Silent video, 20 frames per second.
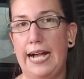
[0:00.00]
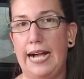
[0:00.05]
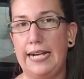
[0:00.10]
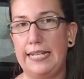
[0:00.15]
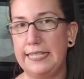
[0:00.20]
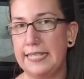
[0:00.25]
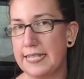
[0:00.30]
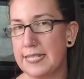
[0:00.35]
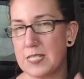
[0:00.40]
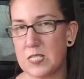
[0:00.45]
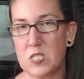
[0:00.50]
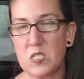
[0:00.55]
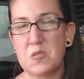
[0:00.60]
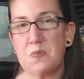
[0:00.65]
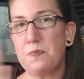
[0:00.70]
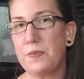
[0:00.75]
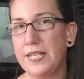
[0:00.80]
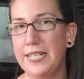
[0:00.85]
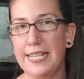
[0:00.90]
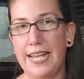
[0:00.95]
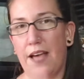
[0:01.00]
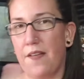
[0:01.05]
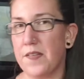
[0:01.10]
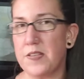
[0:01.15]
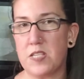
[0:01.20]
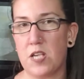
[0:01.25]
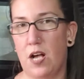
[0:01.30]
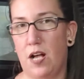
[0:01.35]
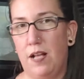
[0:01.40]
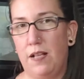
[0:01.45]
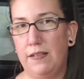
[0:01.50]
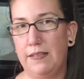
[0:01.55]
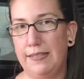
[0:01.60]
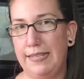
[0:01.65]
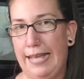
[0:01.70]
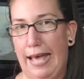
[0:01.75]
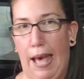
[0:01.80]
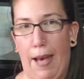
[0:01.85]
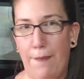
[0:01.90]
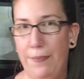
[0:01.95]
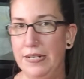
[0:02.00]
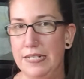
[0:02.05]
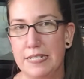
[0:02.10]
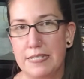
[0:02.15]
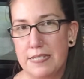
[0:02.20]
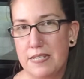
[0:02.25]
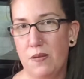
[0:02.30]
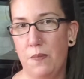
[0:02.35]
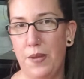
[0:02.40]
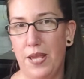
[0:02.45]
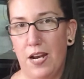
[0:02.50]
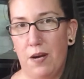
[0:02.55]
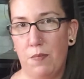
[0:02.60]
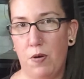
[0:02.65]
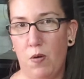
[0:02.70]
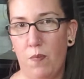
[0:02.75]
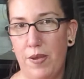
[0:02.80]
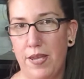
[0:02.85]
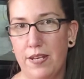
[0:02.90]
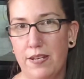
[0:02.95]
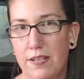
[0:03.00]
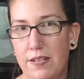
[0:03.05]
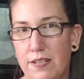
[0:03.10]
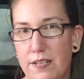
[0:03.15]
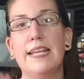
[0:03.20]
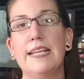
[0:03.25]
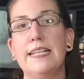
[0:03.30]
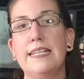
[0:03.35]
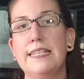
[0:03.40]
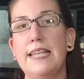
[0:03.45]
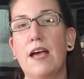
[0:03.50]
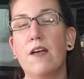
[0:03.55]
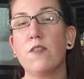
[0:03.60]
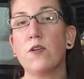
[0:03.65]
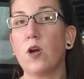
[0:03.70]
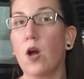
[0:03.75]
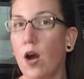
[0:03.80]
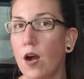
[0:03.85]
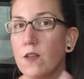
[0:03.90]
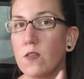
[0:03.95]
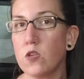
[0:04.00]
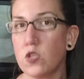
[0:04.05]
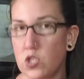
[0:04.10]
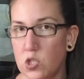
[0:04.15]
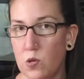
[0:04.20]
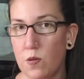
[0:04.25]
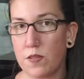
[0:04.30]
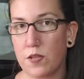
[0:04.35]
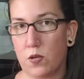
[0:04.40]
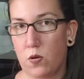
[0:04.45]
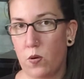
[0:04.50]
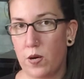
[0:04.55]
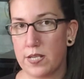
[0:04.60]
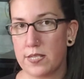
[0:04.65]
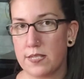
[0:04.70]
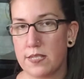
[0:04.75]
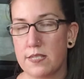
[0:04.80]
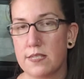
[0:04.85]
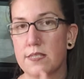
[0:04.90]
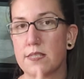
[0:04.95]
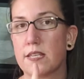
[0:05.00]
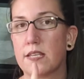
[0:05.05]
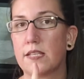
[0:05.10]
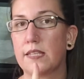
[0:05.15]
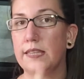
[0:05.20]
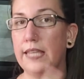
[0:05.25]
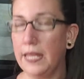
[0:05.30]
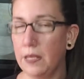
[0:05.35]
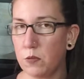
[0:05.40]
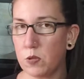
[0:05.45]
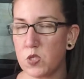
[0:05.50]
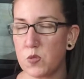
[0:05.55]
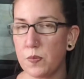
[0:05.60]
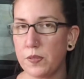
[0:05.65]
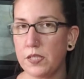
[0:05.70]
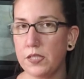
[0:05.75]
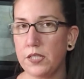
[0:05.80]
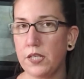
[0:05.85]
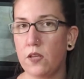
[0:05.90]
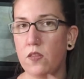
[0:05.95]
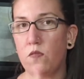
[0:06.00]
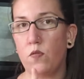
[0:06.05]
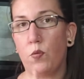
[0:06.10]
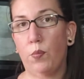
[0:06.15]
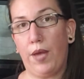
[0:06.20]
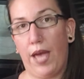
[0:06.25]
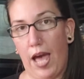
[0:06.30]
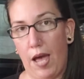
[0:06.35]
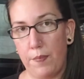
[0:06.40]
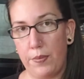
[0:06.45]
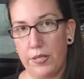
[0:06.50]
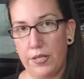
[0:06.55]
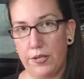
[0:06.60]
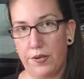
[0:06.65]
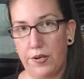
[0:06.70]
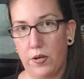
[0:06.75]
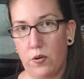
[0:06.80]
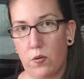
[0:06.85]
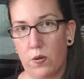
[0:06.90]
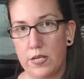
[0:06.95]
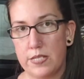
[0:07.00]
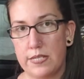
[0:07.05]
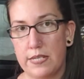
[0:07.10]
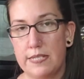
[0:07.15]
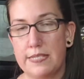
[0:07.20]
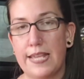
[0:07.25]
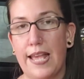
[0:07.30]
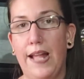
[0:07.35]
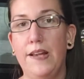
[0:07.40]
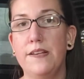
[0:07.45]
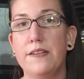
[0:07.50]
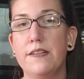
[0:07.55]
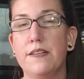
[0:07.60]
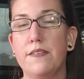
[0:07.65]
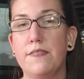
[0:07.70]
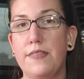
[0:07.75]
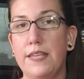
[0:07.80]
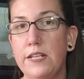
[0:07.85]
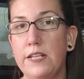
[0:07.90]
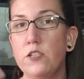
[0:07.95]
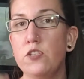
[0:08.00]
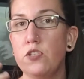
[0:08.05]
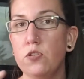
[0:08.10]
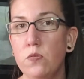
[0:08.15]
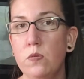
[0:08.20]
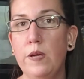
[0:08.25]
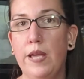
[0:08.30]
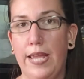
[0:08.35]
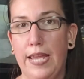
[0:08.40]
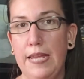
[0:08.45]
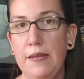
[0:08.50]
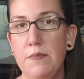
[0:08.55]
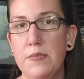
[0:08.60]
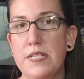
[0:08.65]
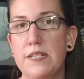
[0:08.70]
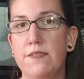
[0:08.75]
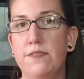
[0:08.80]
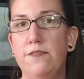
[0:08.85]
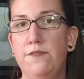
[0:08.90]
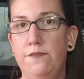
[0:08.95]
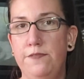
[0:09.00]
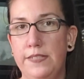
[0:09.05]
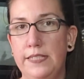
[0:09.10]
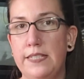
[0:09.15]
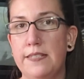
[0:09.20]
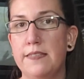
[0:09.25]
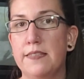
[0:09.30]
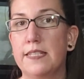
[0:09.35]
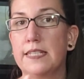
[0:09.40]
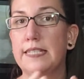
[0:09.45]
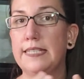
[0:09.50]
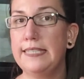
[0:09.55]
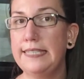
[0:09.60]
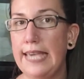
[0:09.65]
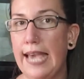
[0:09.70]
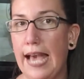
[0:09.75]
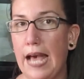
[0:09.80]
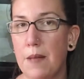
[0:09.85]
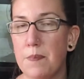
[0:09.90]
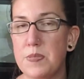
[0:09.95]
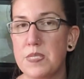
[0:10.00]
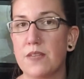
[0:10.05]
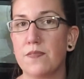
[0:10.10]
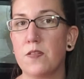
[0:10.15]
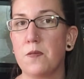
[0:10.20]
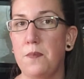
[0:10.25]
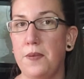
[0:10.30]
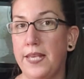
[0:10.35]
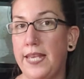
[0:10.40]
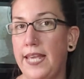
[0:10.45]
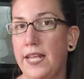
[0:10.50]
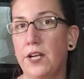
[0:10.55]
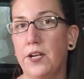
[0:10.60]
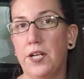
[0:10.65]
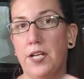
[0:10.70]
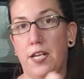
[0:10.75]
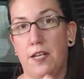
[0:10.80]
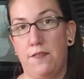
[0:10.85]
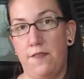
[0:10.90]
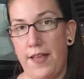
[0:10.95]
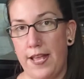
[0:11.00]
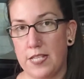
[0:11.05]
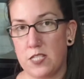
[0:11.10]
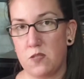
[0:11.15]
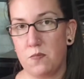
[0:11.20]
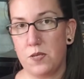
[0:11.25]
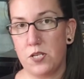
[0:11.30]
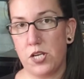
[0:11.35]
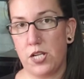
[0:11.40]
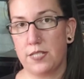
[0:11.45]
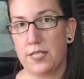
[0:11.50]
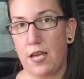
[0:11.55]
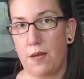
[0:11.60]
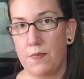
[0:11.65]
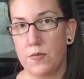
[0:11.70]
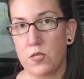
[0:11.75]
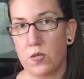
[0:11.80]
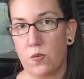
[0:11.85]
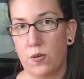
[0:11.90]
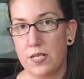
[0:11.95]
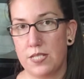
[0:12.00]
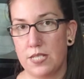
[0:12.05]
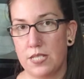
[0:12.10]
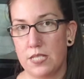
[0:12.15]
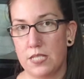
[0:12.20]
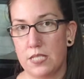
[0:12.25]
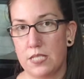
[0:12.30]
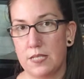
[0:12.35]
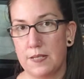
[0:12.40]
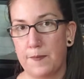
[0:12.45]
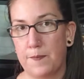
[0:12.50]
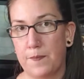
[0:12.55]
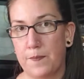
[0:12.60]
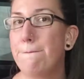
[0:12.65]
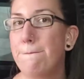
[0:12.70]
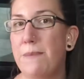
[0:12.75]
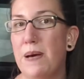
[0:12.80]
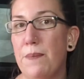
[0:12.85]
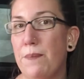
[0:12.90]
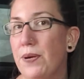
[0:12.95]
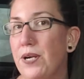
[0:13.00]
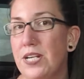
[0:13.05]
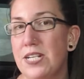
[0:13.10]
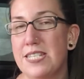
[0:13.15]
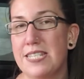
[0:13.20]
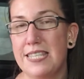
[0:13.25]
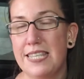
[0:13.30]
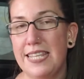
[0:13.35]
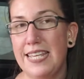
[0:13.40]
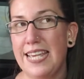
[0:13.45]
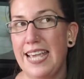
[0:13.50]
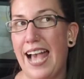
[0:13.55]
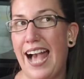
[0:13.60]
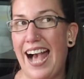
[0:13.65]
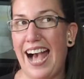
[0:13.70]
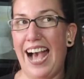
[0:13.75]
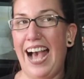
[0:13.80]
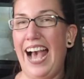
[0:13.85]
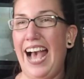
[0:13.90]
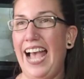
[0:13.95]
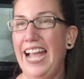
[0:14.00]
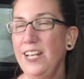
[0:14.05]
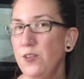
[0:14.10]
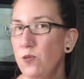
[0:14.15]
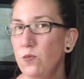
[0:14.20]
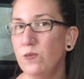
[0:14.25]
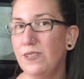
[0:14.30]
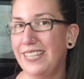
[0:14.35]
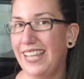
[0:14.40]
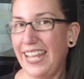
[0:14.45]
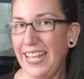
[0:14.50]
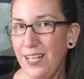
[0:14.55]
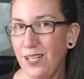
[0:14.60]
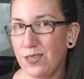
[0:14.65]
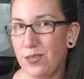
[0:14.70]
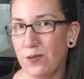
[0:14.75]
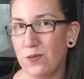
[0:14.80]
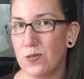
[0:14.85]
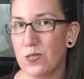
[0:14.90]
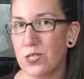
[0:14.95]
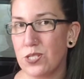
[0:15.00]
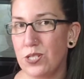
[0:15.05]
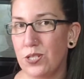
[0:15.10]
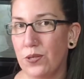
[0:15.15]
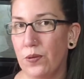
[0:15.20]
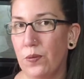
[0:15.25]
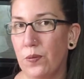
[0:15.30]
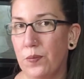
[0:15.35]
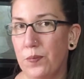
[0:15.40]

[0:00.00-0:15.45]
I'll explain how this all happened to me in a moment. Now there are those 2 other courses, the language builder and the vocabulary courses, and they do aim to fill in the gaps of the beginner and advanced Michel Thomas courses. But personally, I don't like those 2.